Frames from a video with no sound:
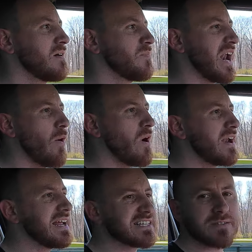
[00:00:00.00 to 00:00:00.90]
But I
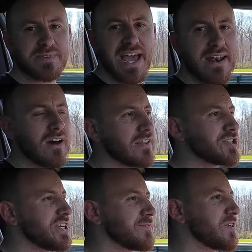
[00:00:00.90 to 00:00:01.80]
wanted to get some data on the
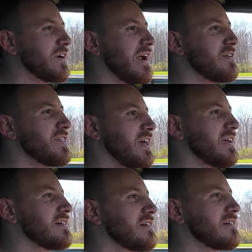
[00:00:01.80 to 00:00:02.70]
shifter and
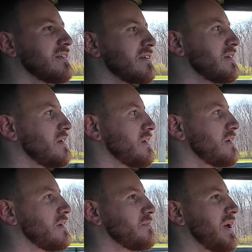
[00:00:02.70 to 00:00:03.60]
everything,
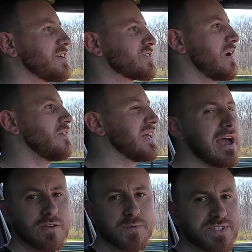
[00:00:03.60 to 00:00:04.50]
make sure everything
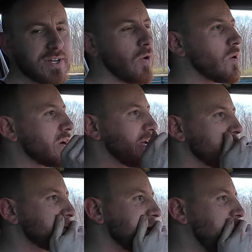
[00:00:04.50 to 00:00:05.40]
else was still
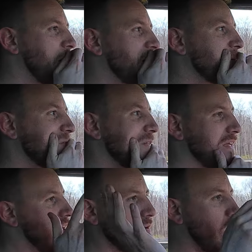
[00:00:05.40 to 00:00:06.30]
working. So
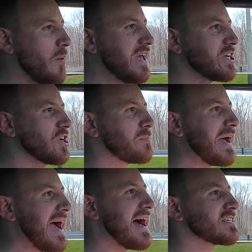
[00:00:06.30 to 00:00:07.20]
won't be a good
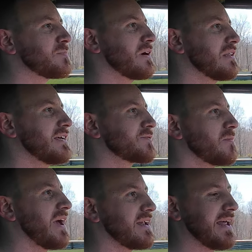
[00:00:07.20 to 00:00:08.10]
pass, but at least we
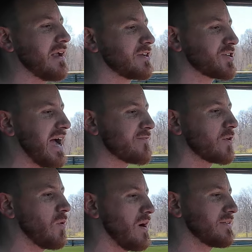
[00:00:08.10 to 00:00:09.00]
made it down the track
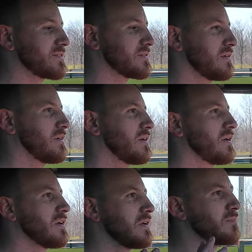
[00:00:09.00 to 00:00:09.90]
for once.
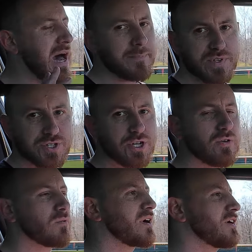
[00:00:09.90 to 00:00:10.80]
Popped the
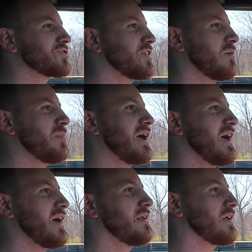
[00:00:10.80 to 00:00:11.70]
chute where it should have
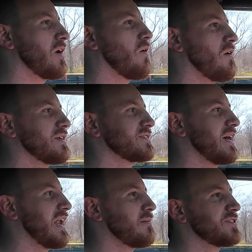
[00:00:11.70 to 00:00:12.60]
been, you know, all this and
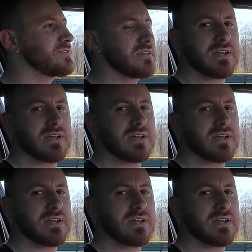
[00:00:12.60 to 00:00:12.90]
that. I'm just